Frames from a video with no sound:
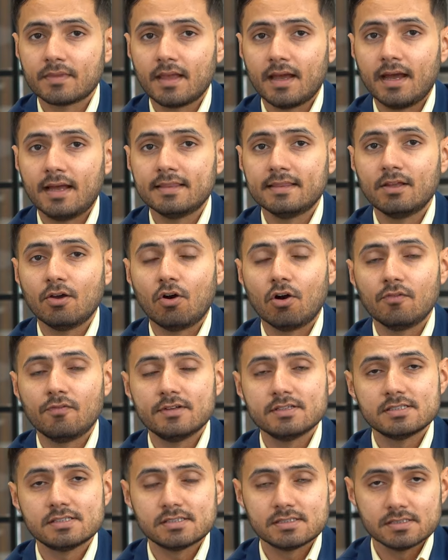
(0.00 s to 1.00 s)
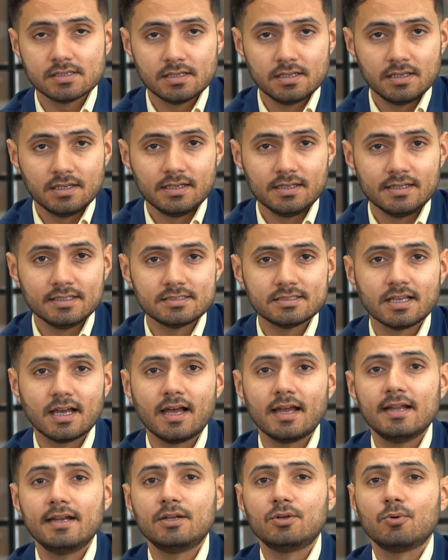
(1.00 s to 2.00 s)
and they always
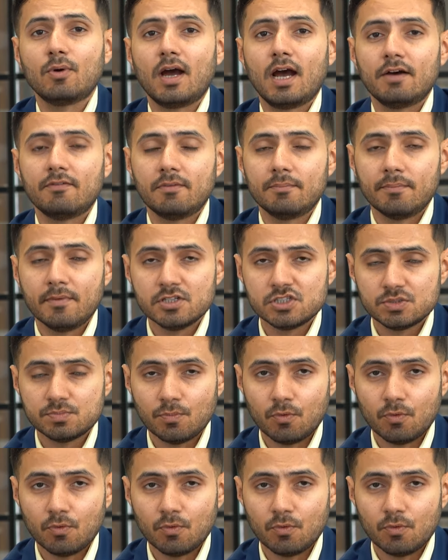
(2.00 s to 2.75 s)
desire to have much